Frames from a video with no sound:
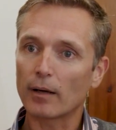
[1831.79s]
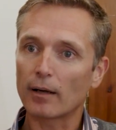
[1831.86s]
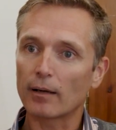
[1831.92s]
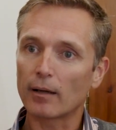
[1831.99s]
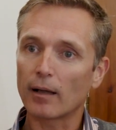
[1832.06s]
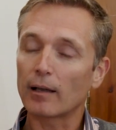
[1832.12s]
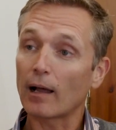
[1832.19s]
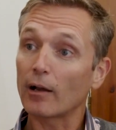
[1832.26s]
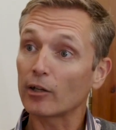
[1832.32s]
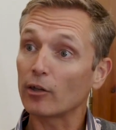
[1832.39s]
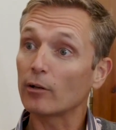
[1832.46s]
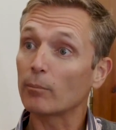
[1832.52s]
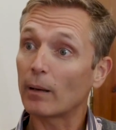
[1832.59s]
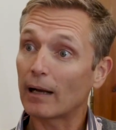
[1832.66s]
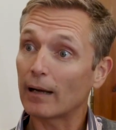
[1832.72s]
uh, allowing you
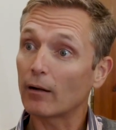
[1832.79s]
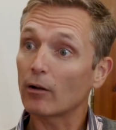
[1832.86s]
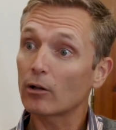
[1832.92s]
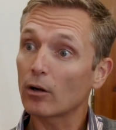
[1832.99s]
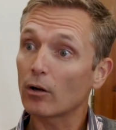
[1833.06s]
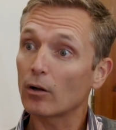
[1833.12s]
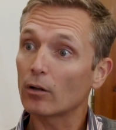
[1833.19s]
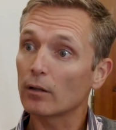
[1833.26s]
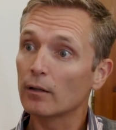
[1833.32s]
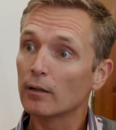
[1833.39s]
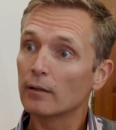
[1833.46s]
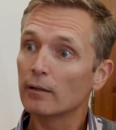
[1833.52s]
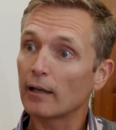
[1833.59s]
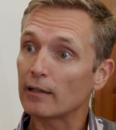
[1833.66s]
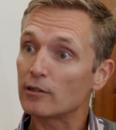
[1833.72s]
to buy alcohol
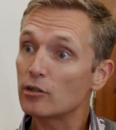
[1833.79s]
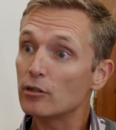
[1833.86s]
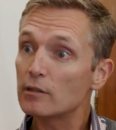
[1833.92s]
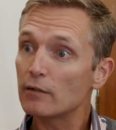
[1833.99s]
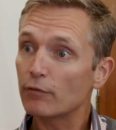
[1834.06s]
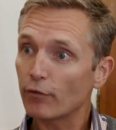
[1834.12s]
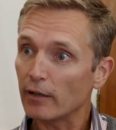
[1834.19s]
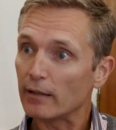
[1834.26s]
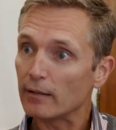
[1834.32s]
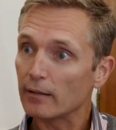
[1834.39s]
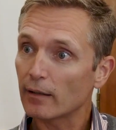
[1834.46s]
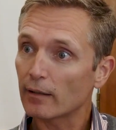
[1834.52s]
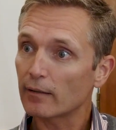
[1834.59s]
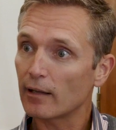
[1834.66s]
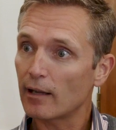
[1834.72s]
at duty free
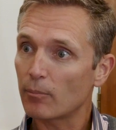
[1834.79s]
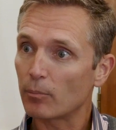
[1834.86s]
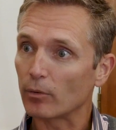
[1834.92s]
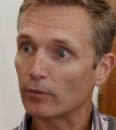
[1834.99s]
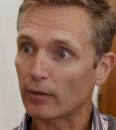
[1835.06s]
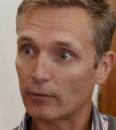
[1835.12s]
at the airport.